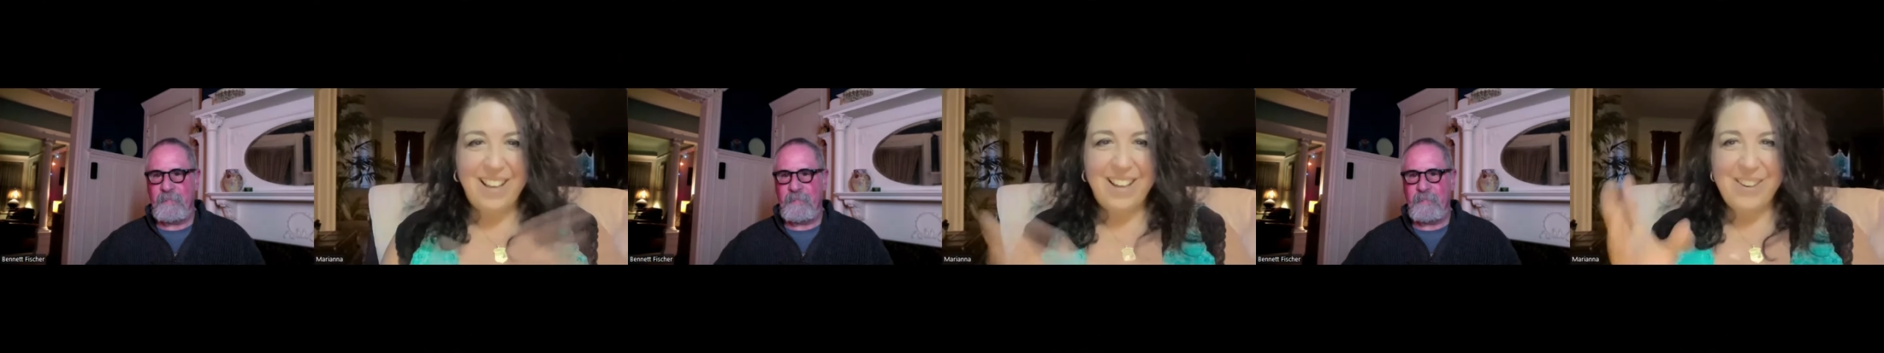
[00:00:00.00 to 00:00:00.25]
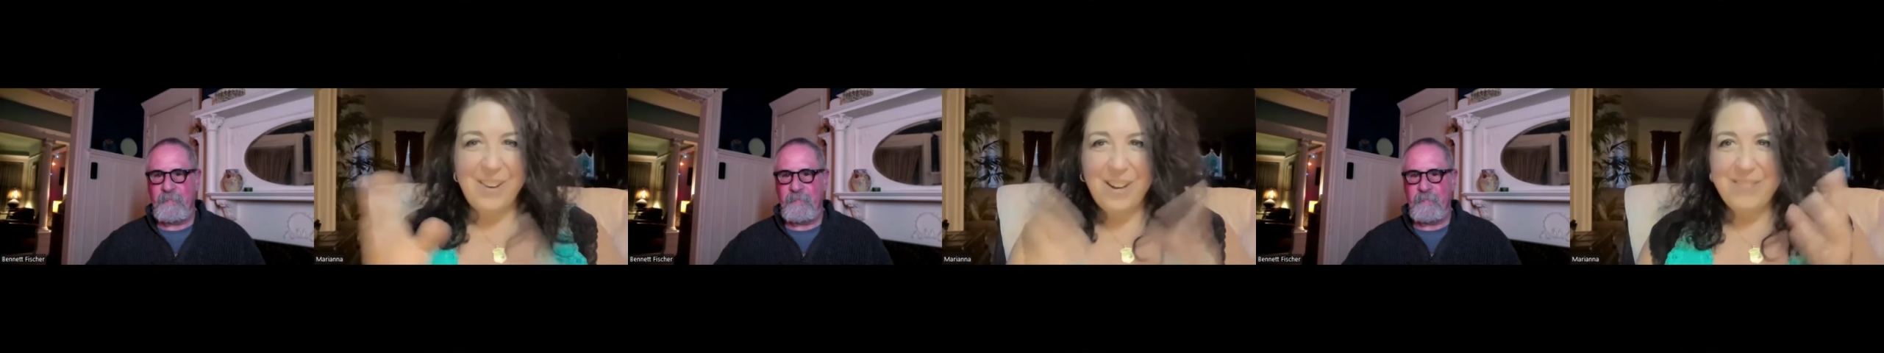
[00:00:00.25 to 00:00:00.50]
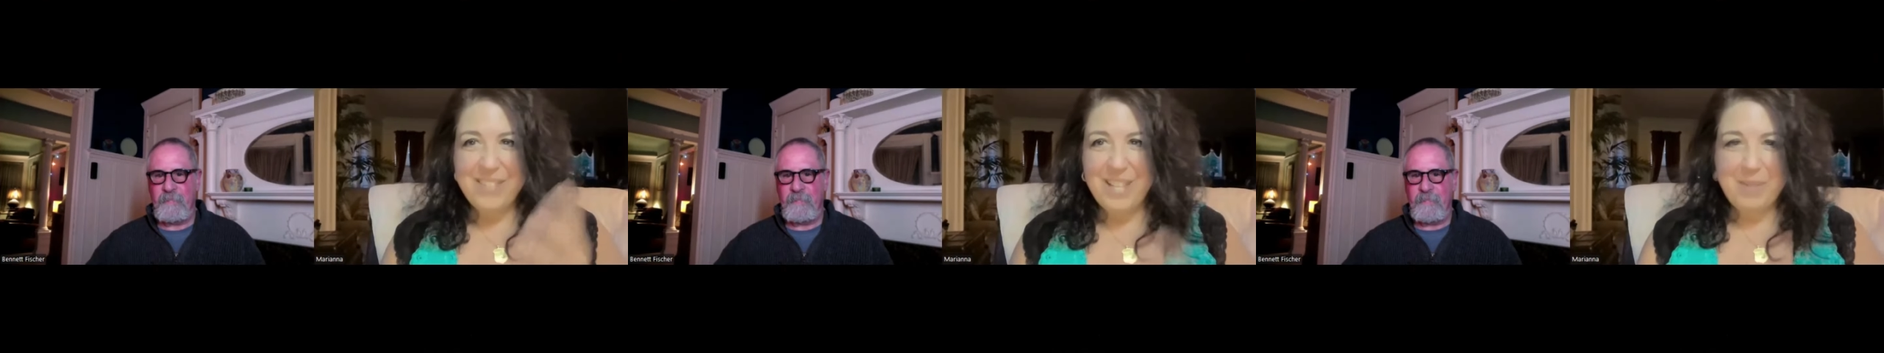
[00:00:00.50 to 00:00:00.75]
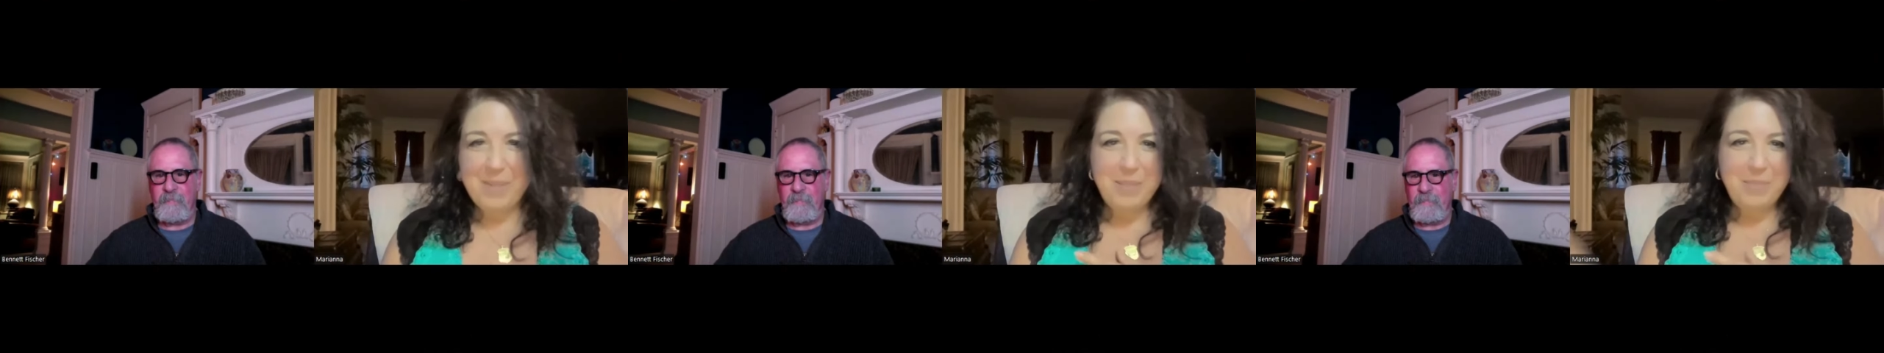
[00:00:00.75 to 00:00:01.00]
Speaker 1: can log off
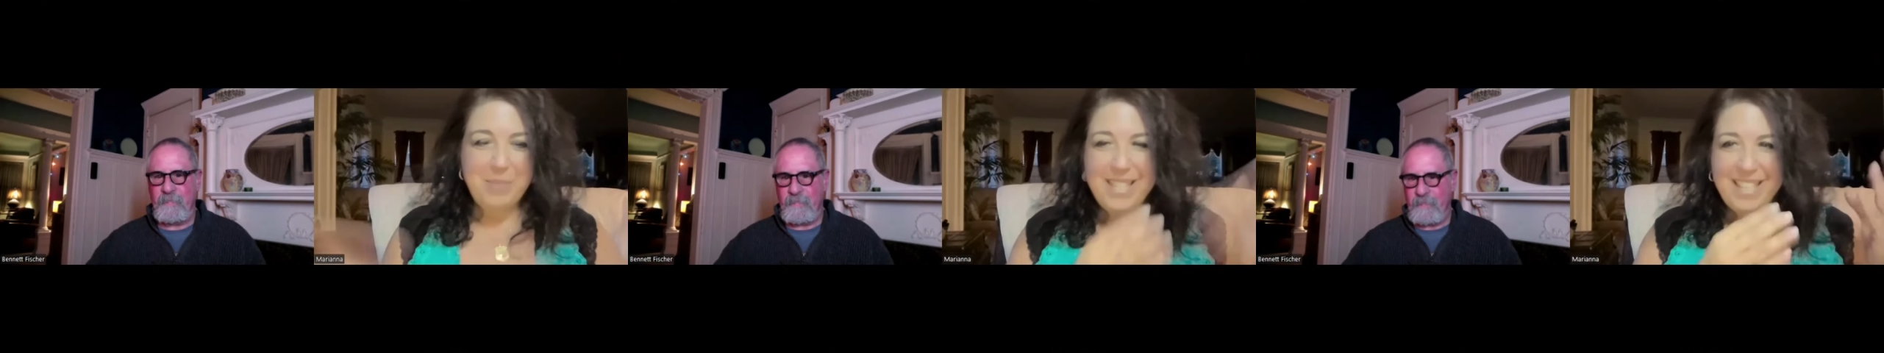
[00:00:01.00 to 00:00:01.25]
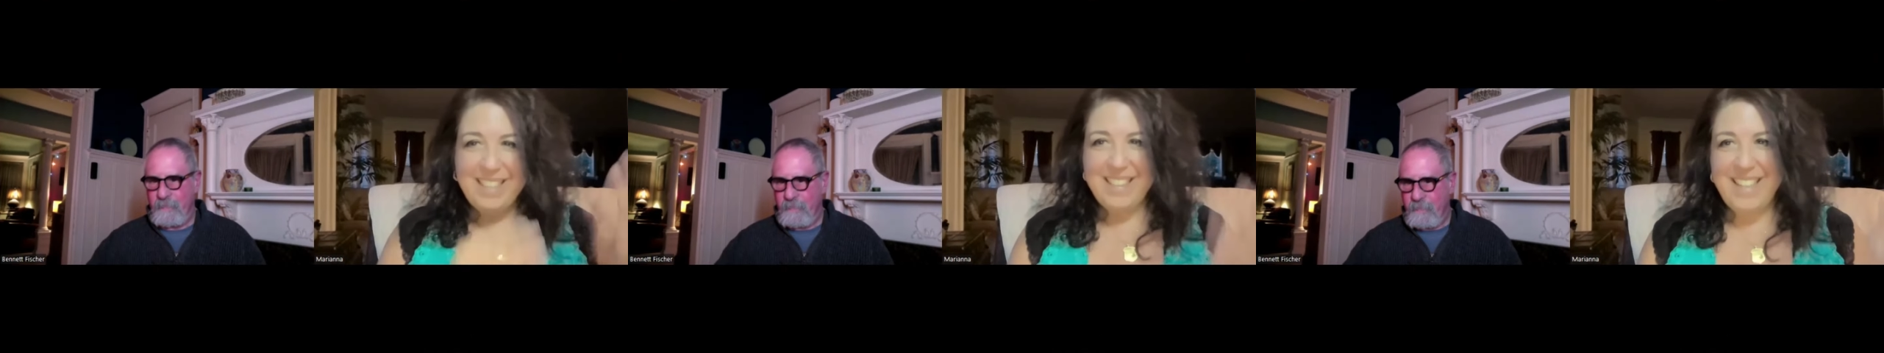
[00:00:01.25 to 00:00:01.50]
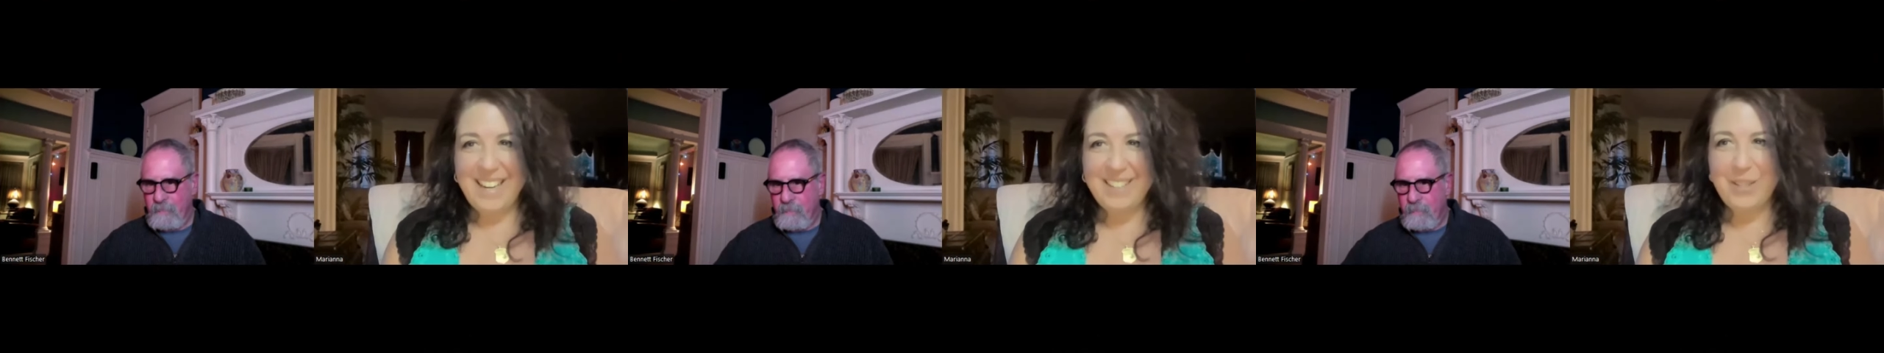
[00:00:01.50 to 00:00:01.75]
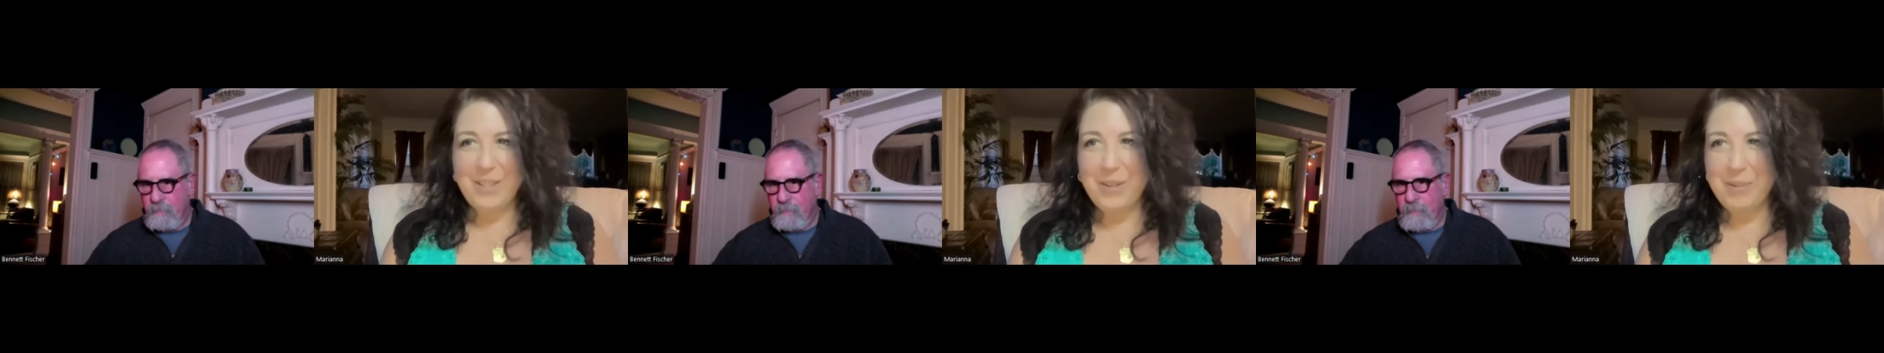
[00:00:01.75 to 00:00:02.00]
and I'm going to bring in the
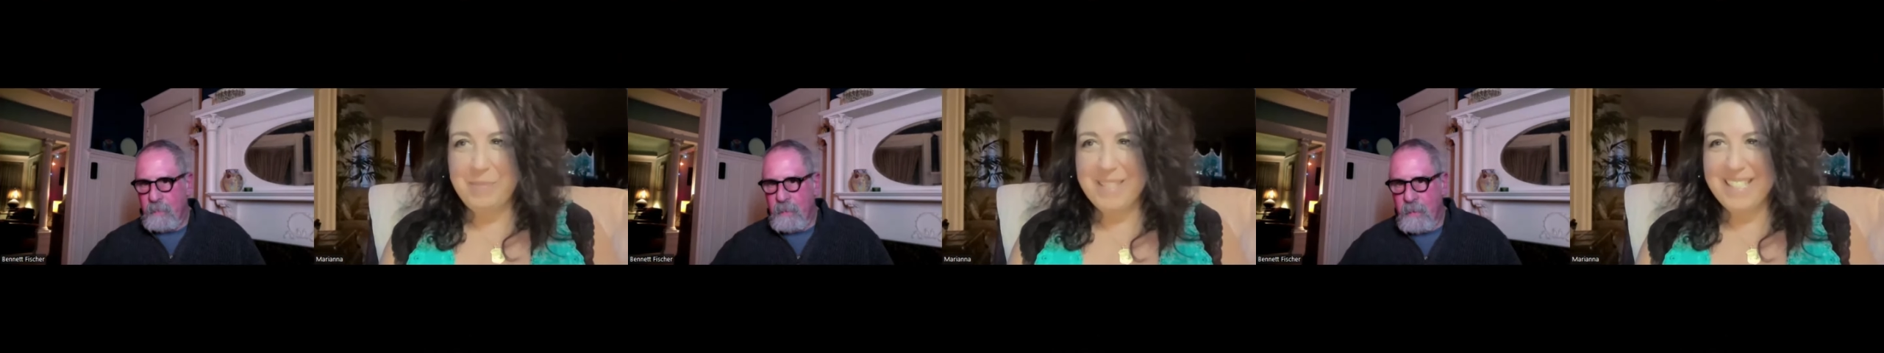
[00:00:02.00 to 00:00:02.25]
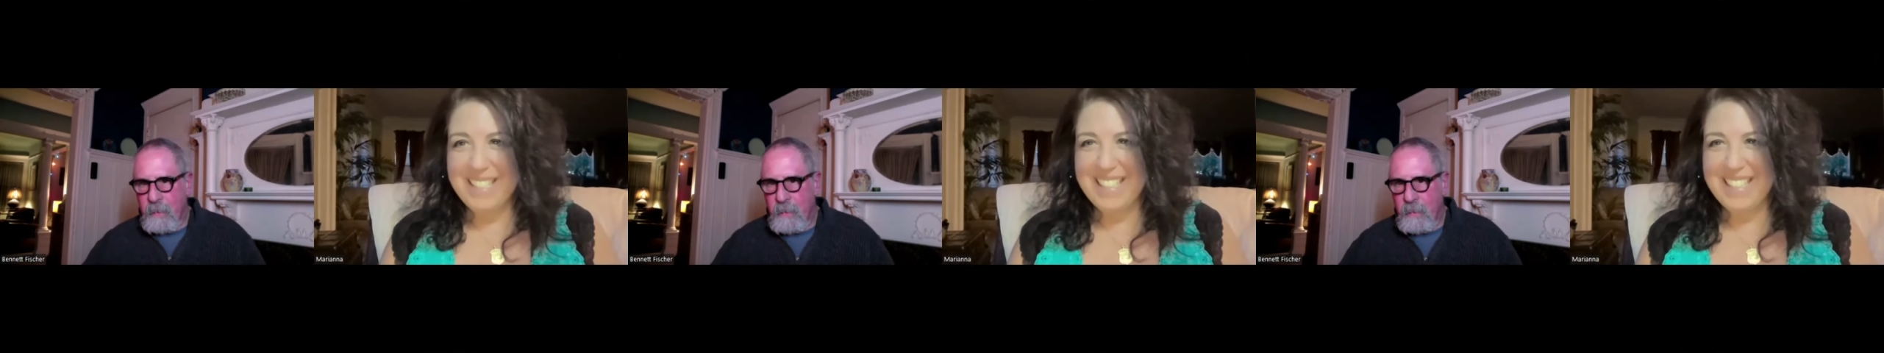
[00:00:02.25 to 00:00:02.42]
next group.